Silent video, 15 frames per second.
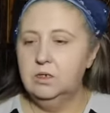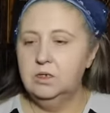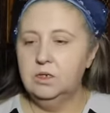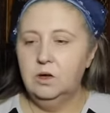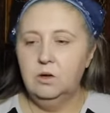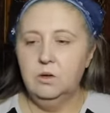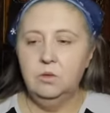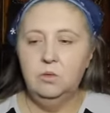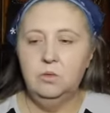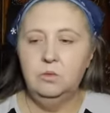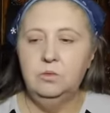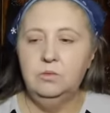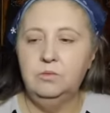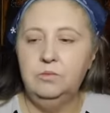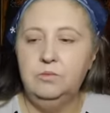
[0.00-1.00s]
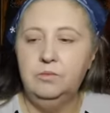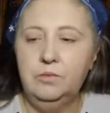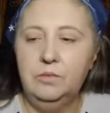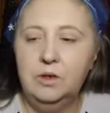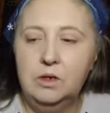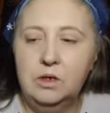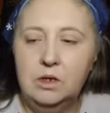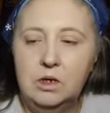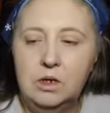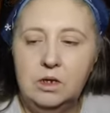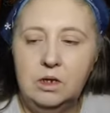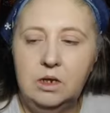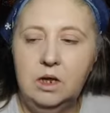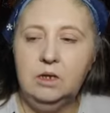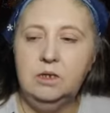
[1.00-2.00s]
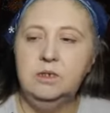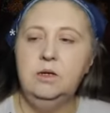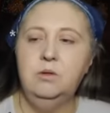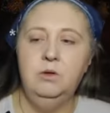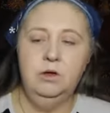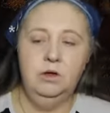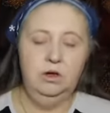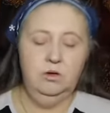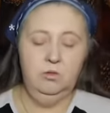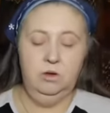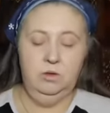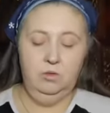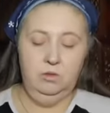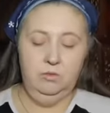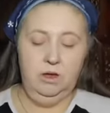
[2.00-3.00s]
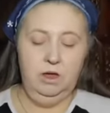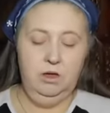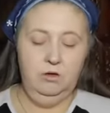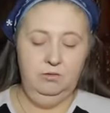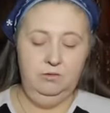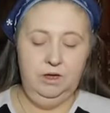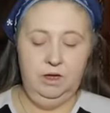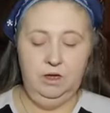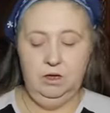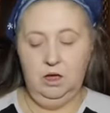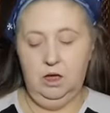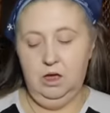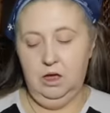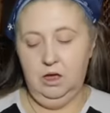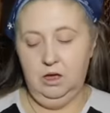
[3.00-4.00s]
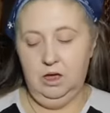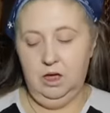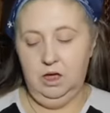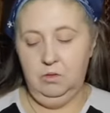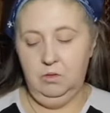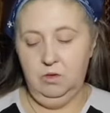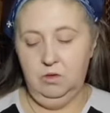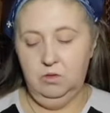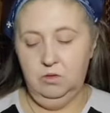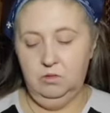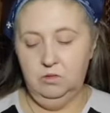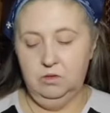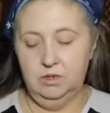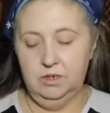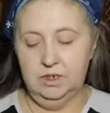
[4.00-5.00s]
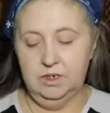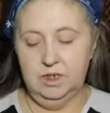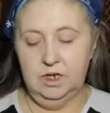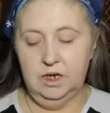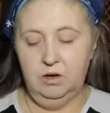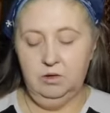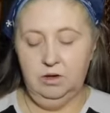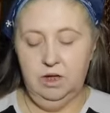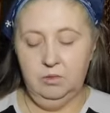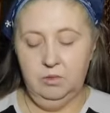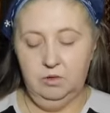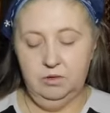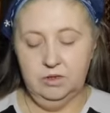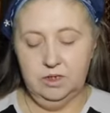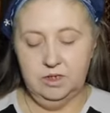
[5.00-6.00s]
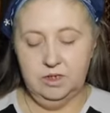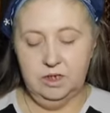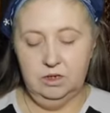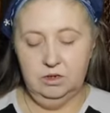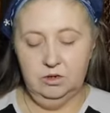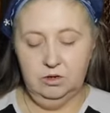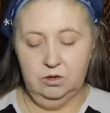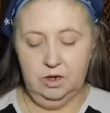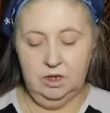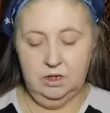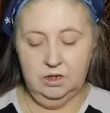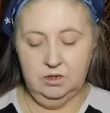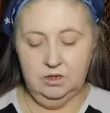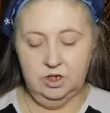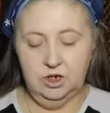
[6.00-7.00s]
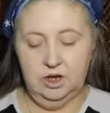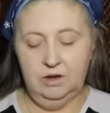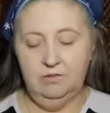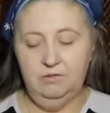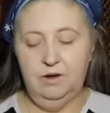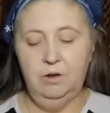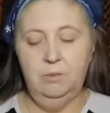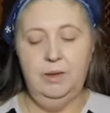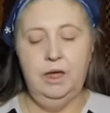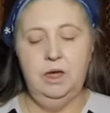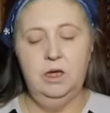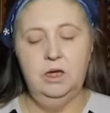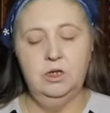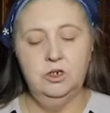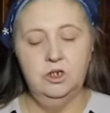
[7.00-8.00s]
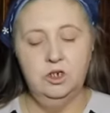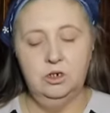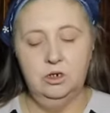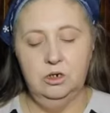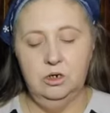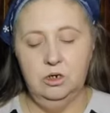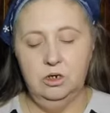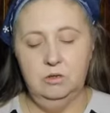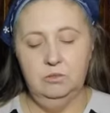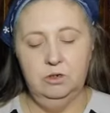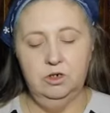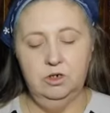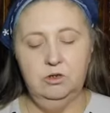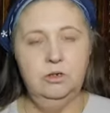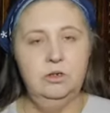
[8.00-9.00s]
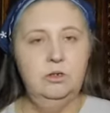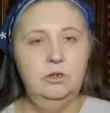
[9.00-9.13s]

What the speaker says: So, next I'm going to go in with my e.l.f. Camo, 16-hour Camo Concealer in the shade Fair Beige. Show it